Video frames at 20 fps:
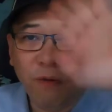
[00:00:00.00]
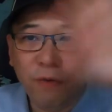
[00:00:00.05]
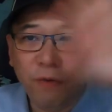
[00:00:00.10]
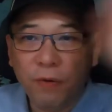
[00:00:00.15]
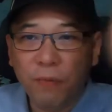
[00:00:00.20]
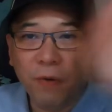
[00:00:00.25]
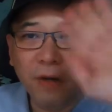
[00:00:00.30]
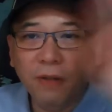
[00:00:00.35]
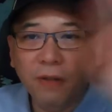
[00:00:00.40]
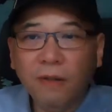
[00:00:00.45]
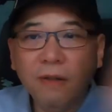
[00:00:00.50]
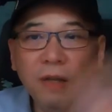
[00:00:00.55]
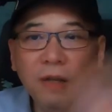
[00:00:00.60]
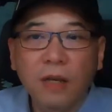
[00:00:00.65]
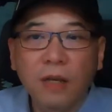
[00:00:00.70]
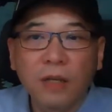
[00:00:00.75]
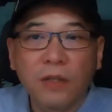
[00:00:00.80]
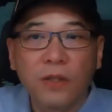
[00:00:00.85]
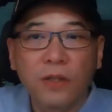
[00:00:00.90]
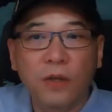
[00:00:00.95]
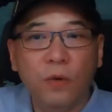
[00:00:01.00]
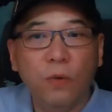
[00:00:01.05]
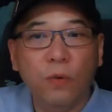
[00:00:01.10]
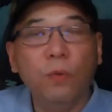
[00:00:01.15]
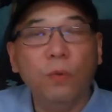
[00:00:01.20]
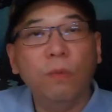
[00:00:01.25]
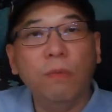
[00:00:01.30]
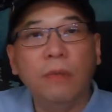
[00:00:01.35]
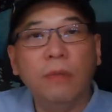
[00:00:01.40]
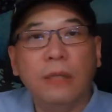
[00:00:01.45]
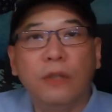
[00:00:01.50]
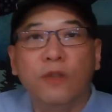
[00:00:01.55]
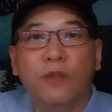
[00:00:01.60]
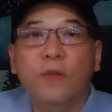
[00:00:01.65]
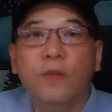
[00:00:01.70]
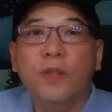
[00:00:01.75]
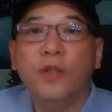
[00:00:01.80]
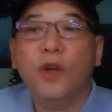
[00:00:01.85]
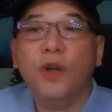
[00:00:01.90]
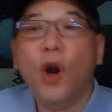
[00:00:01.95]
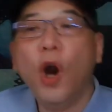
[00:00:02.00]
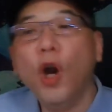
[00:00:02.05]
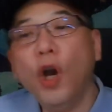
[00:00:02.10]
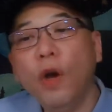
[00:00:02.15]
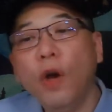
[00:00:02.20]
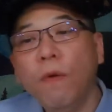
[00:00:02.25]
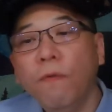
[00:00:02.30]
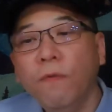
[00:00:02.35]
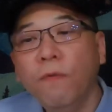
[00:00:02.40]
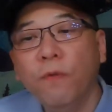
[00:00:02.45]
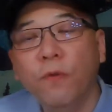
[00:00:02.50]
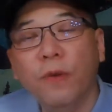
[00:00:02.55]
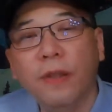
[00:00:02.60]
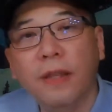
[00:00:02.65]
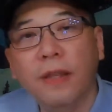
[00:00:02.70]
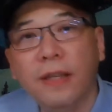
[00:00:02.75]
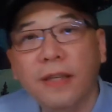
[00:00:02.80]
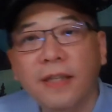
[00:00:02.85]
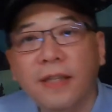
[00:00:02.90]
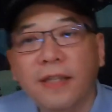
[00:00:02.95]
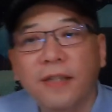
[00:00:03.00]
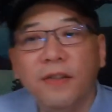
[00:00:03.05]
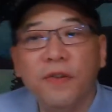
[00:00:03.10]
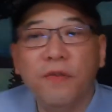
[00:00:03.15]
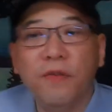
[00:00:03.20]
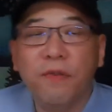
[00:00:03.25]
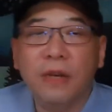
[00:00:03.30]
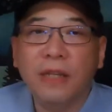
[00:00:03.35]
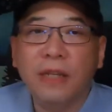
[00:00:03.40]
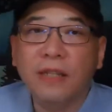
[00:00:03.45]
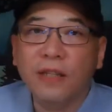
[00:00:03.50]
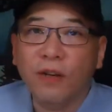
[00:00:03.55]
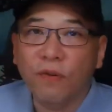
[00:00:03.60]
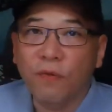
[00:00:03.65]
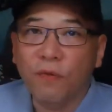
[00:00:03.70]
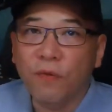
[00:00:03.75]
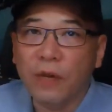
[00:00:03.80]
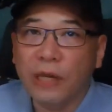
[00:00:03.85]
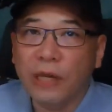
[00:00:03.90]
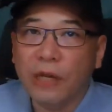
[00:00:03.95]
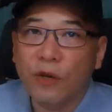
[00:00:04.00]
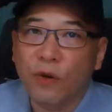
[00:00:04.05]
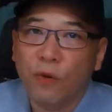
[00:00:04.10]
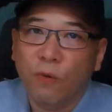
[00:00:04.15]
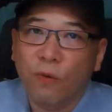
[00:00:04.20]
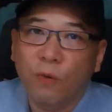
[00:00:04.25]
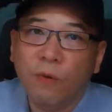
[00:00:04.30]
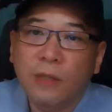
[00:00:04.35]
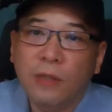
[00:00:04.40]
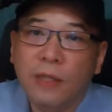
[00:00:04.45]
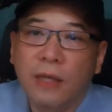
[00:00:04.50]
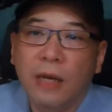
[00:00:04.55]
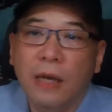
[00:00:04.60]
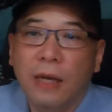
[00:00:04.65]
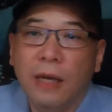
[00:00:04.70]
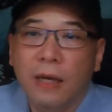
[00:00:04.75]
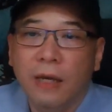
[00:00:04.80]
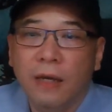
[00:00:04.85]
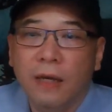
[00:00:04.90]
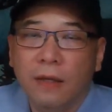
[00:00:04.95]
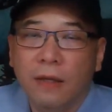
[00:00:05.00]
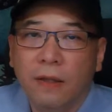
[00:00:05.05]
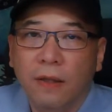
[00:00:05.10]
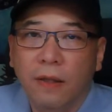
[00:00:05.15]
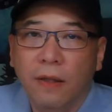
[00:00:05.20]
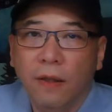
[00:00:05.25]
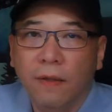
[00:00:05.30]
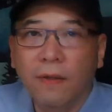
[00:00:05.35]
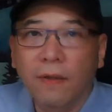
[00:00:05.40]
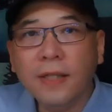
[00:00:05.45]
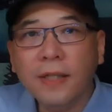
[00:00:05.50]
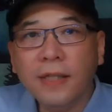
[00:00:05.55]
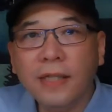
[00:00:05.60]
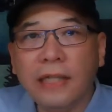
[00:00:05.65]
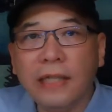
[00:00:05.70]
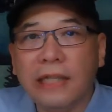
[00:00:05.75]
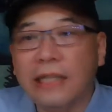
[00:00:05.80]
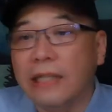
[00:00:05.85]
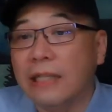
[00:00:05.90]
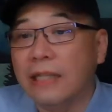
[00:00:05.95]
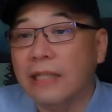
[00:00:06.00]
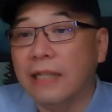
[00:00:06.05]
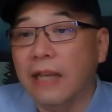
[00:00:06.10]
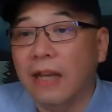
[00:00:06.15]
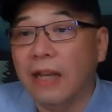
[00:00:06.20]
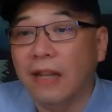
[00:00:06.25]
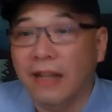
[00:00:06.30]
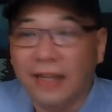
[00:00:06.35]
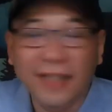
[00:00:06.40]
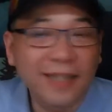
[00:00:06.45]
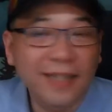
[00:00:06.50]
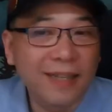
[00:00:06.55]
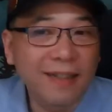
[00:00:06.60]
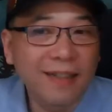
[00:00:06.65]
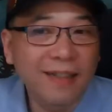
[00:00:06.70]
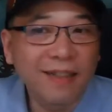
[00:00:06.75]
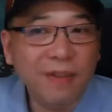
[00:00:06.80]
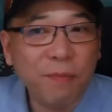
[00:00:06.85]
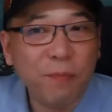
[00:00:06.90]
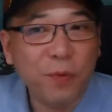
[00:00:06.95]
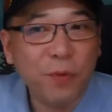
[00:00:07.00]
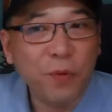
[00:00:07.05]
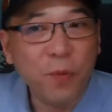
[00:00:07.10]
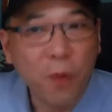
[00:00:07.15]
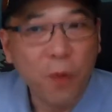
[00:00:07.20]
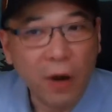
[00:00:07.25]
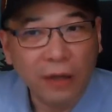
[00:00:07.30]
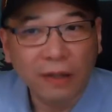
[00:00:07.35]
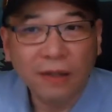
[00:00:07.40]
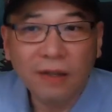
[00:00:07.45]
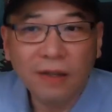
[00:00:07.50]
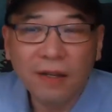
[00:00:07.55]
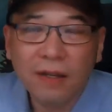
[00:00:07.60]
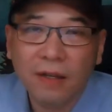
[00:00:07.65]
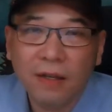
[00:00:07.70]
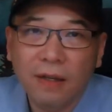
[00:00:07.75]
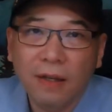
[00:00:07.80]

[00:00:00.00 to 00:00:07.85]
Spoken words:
everyone. So to start off with this series of videos, this is lesson number 1.